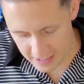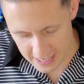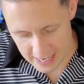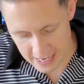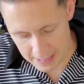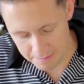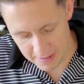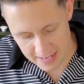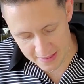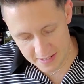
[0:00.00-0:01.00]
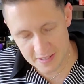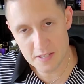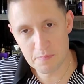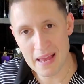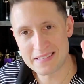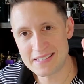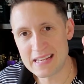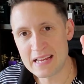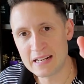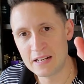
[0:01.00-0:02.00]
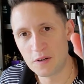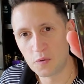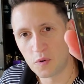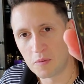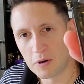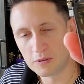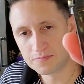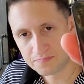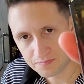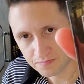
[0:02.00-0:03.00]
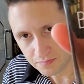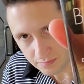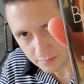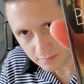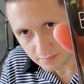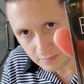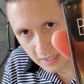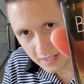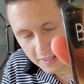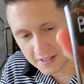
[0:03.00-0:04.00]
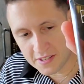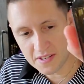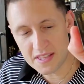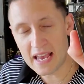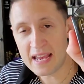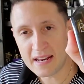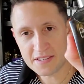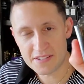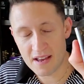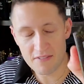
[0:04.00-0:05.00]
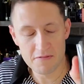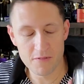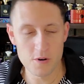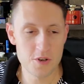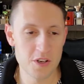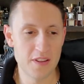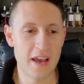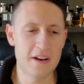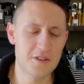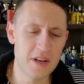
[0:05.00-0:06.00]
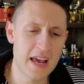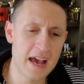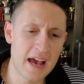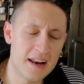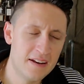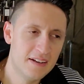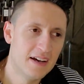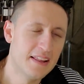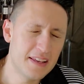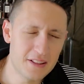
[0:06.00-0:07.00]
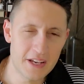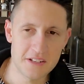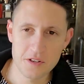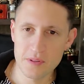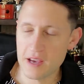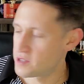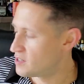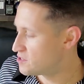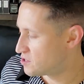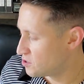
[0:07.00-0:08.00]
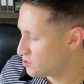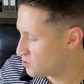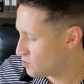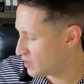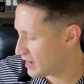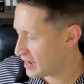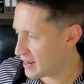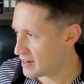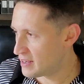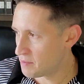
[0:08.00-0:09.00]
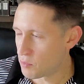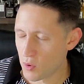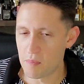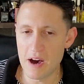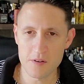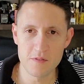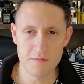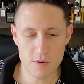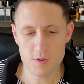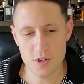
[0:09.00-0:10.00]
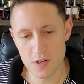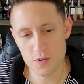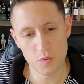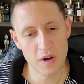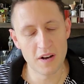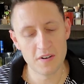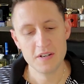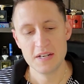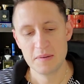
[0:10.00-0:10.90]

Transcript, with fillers: Um, and this is Basile Uomo. This is the 87 version. They actually had, I think, like a 2002 and a more modern version as well.